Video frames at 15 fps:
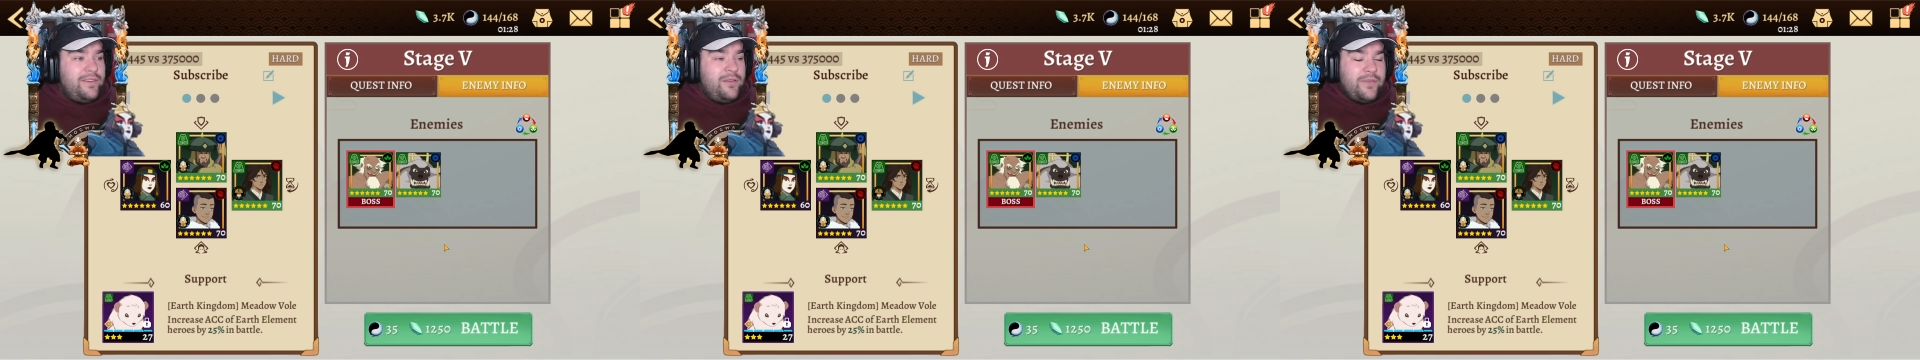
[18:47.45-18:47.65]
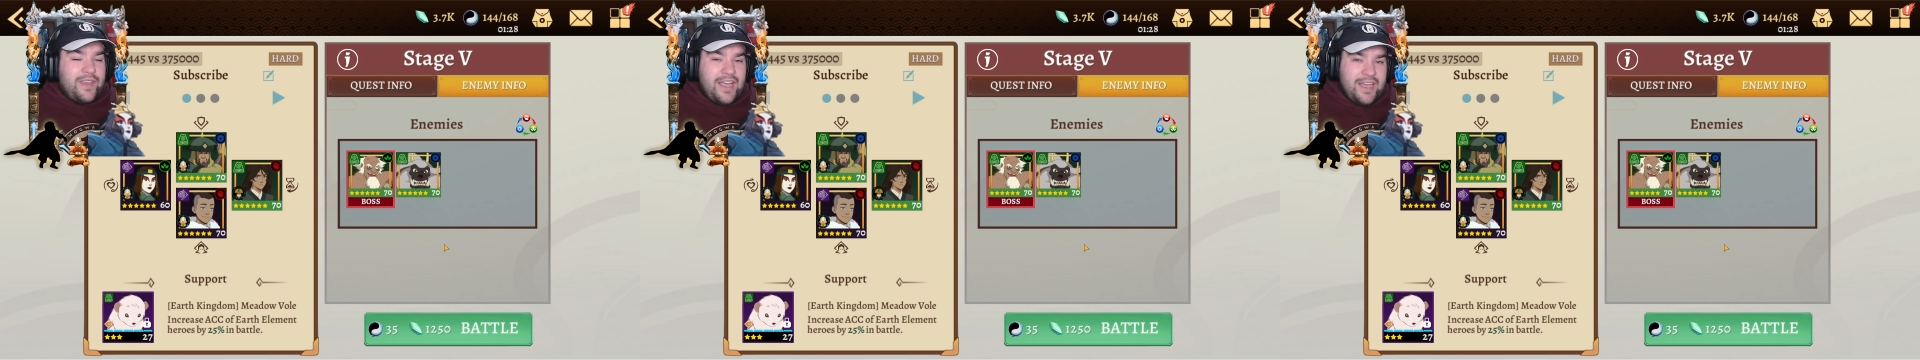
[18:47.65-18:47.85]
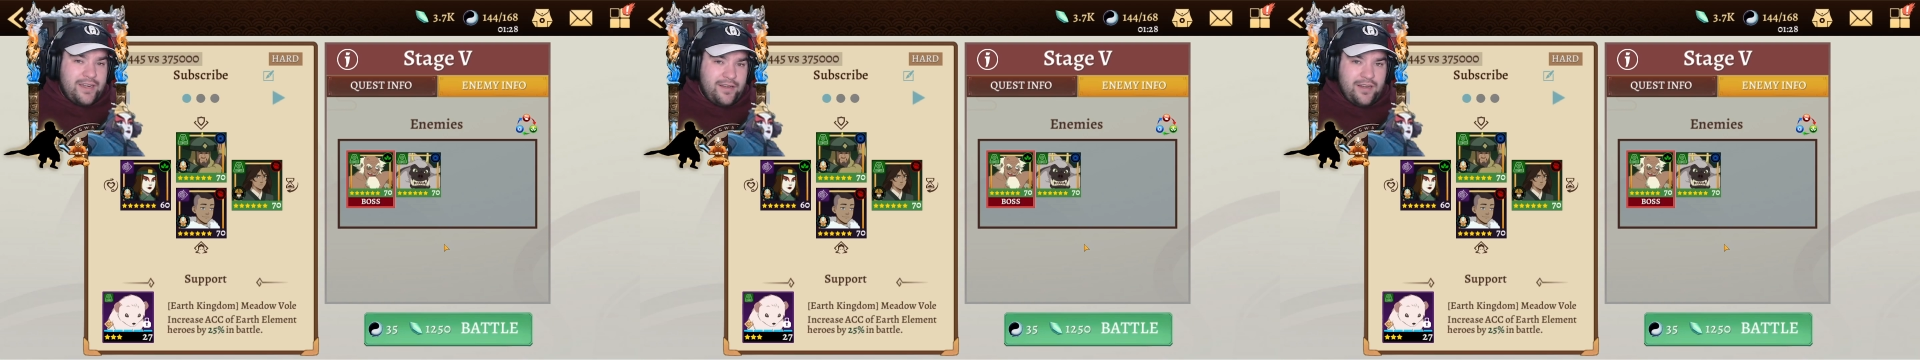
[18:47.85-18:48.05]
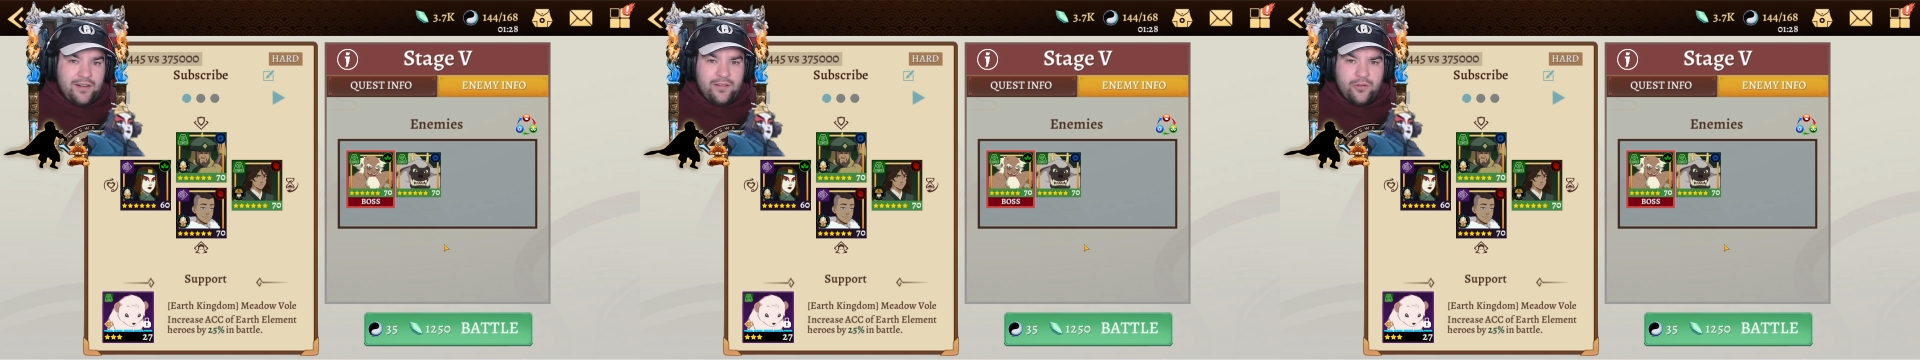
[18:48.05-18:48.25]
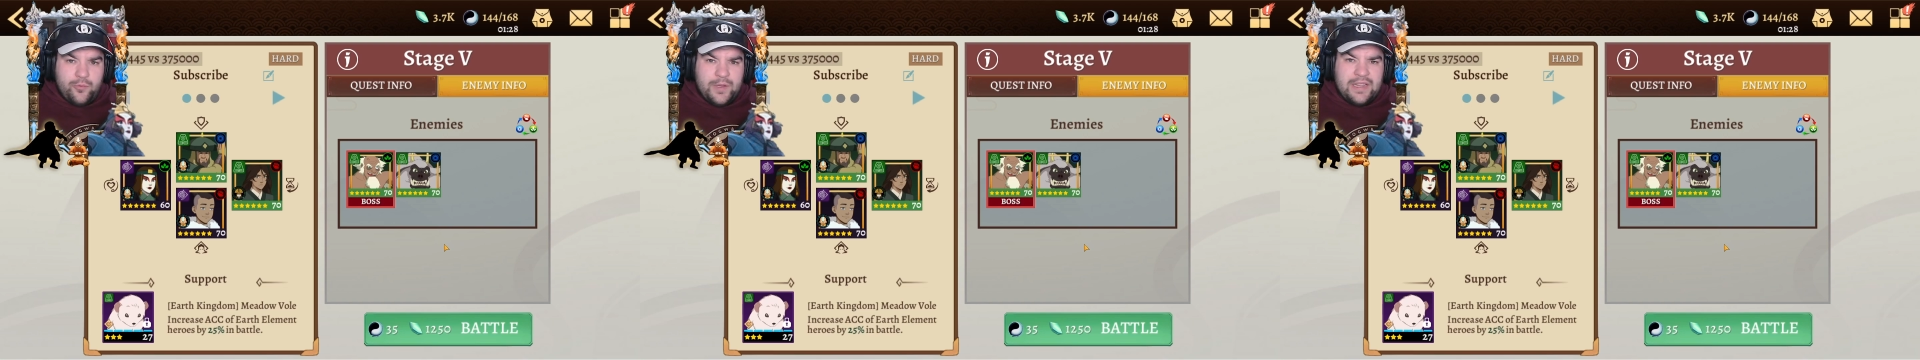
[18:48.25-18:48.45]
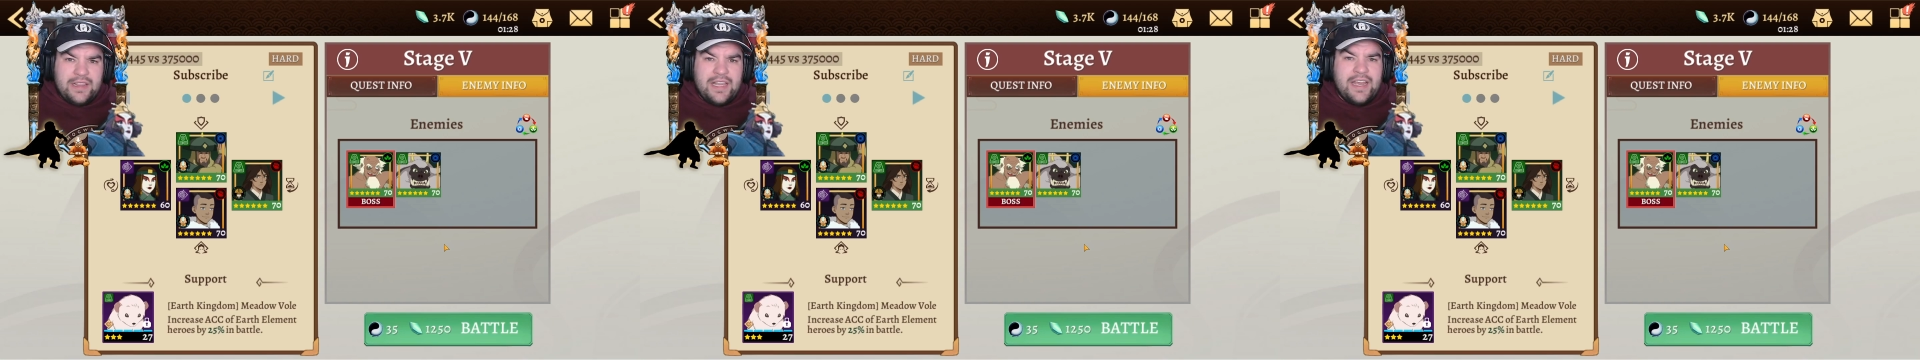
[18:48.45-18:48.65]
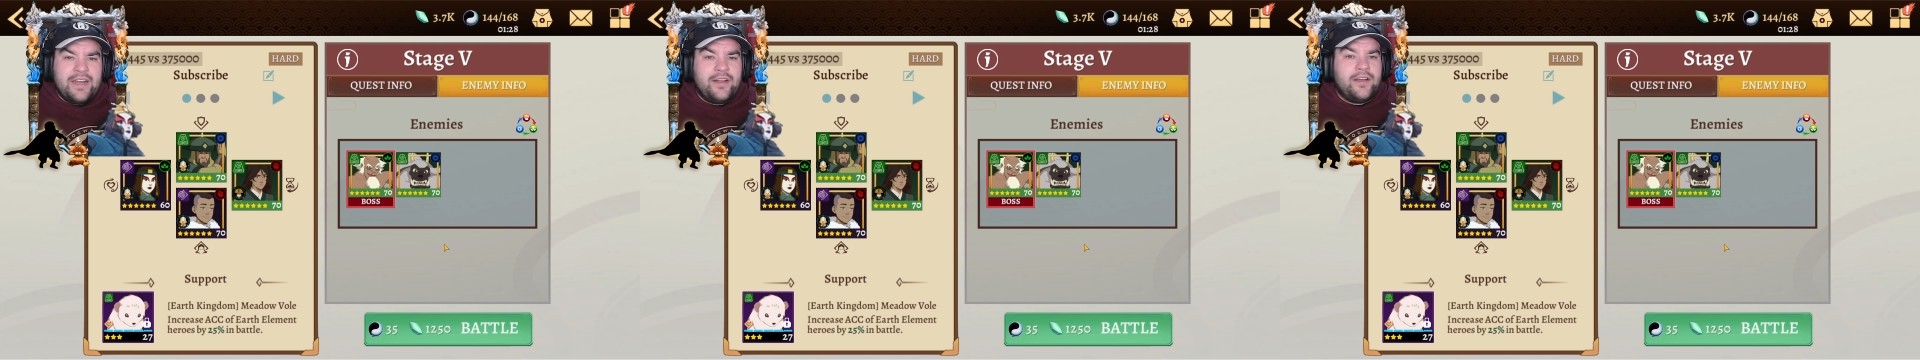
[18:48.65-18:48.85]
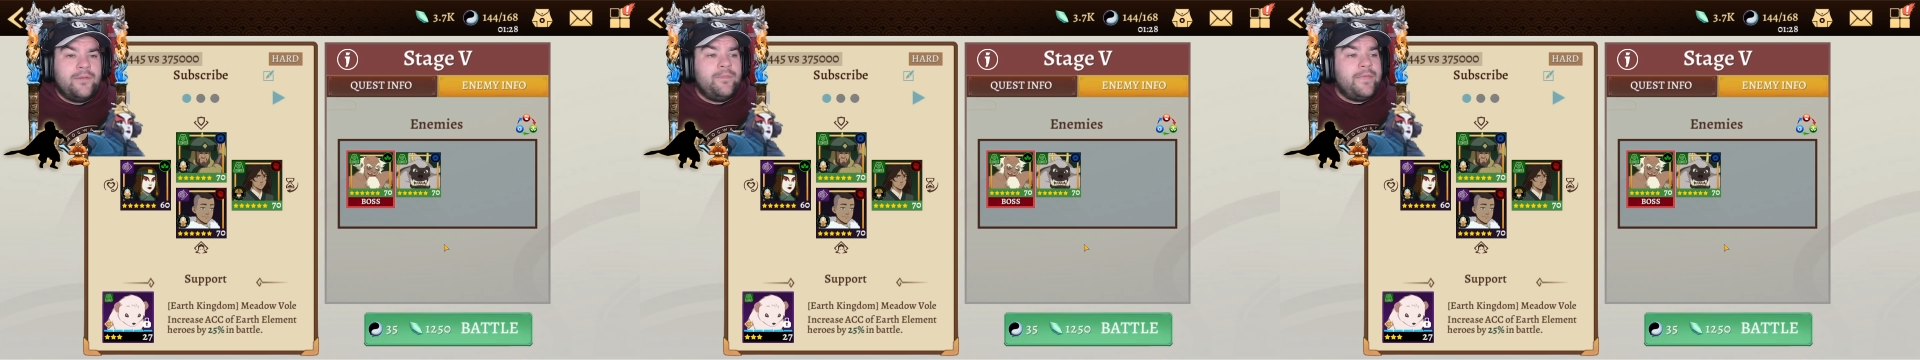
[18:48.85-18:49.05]
He was added in a little bit
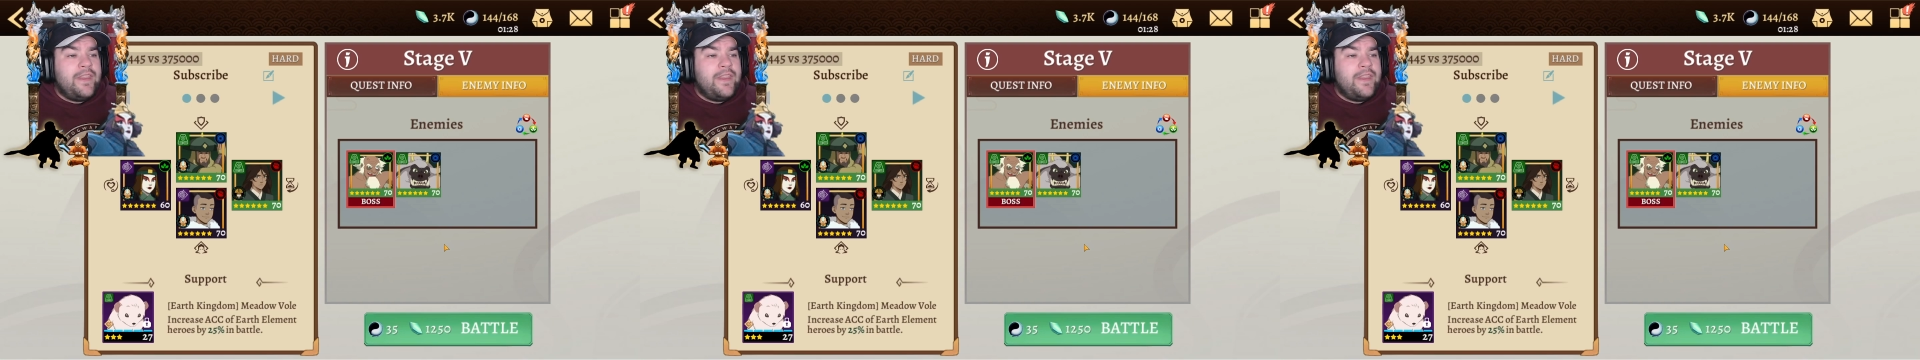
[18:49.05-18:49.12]
later.